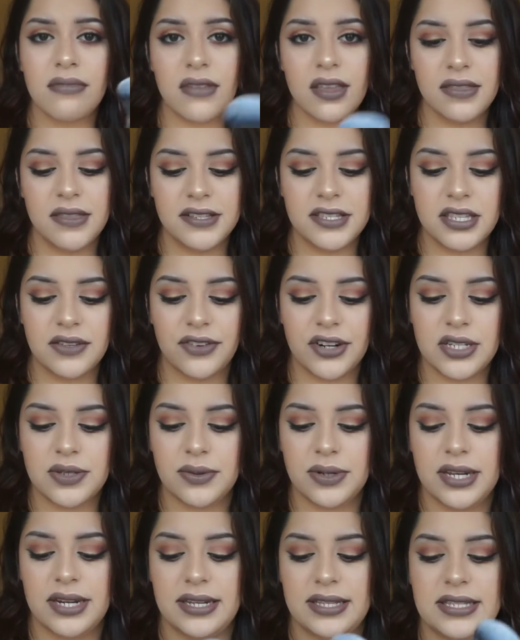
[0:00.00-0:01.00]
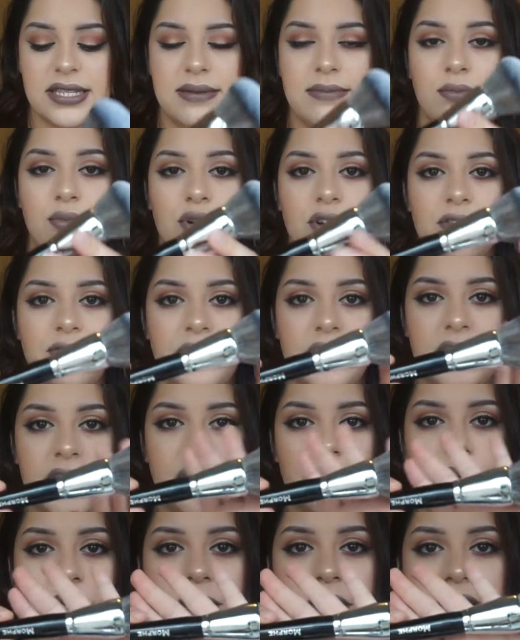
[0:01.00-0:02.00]
this is the first one. It's the Morphe
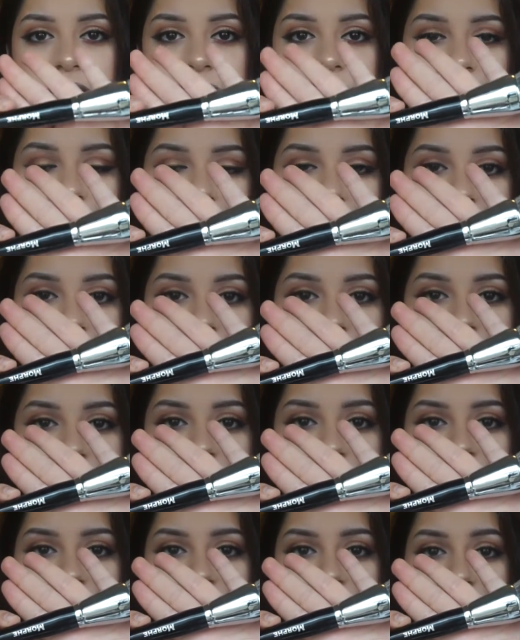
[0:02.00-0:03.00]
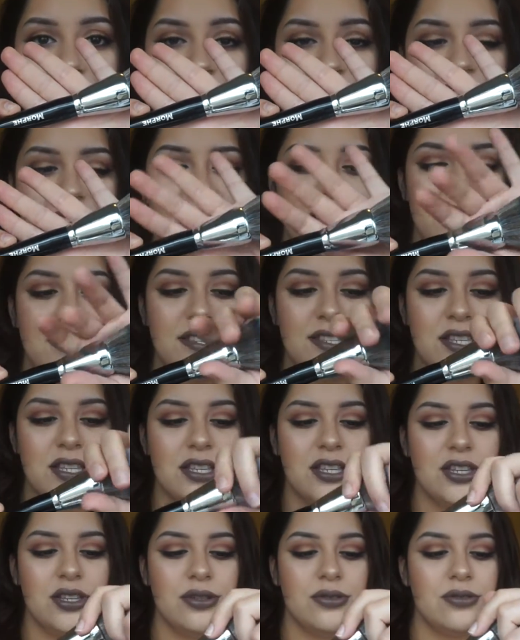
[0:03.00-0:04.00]
E1. Like I said, it is
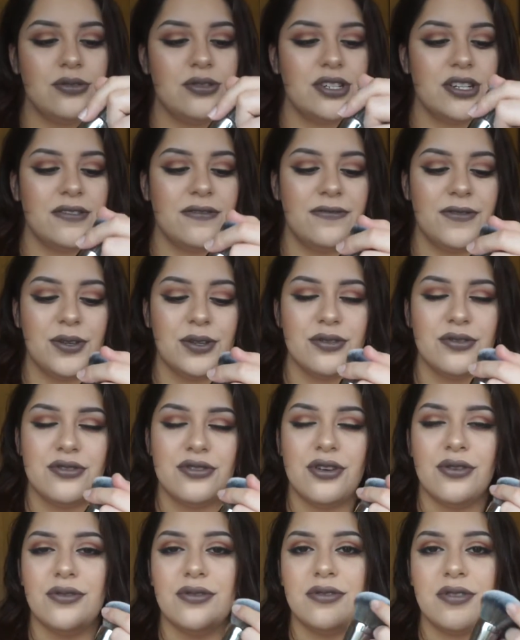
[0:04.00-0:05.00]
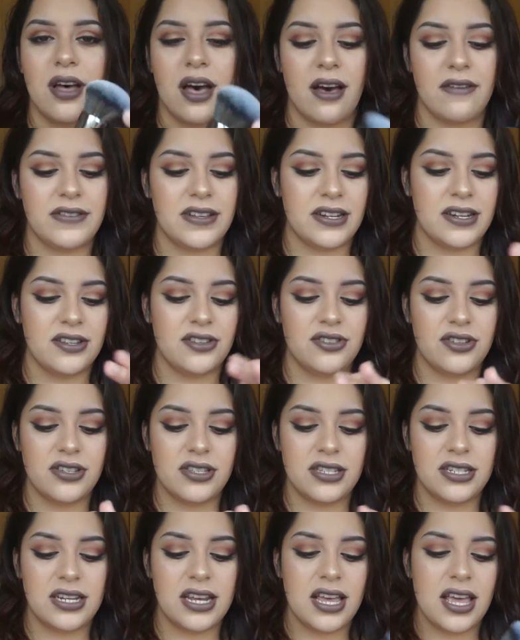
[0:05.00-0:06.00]
huge. It feels so soft, and it's
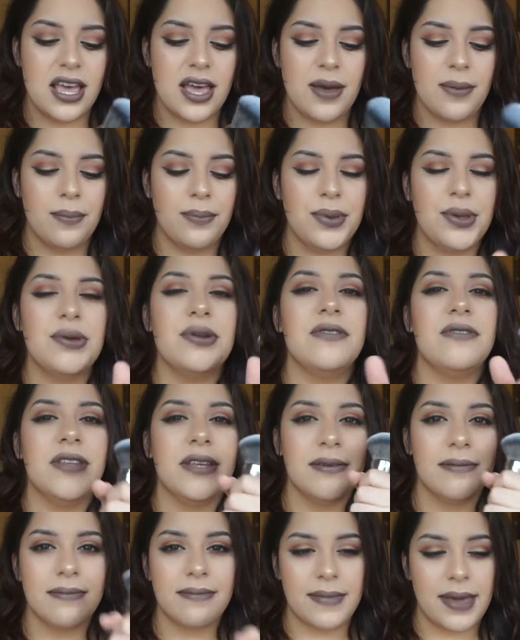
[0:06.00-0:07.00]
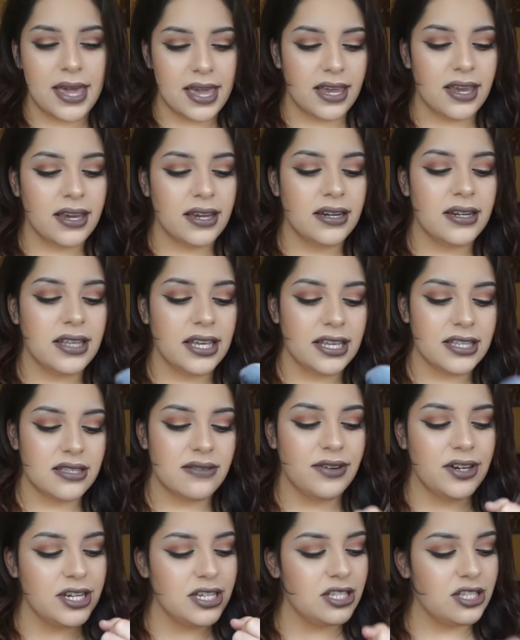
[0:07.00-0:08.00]
just beautifully made. Like, it's
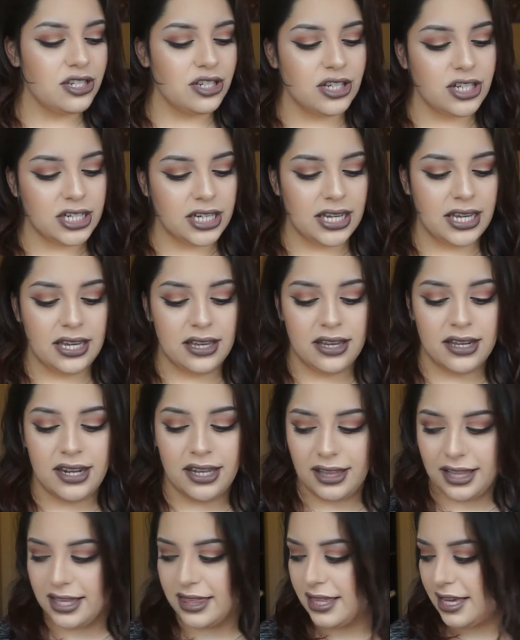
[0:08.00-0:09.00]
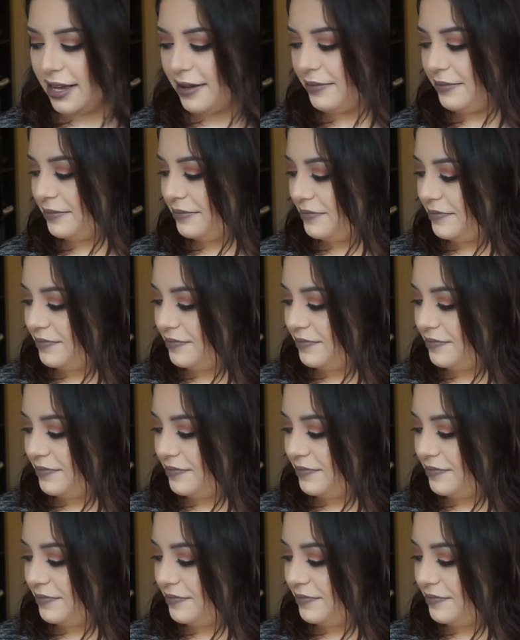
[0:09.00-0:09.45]
very sturdy, and I like that.